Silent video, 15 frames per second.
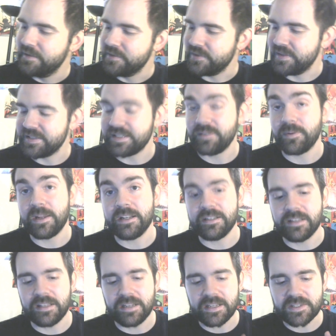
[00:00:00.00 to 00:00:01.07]
So let's get right
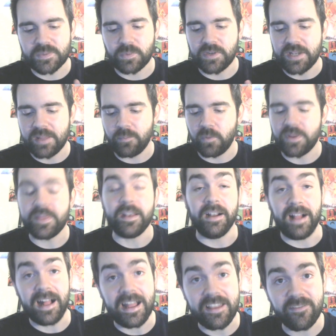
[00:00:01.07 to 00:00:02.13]
into the next one, and one that
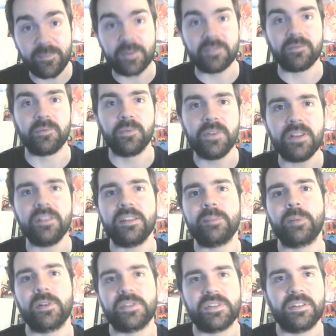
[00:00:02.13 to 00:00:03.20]
I've been really
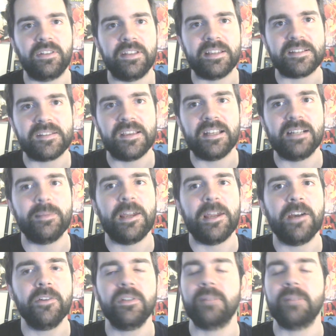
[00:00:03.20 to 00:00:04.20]
personally excited about.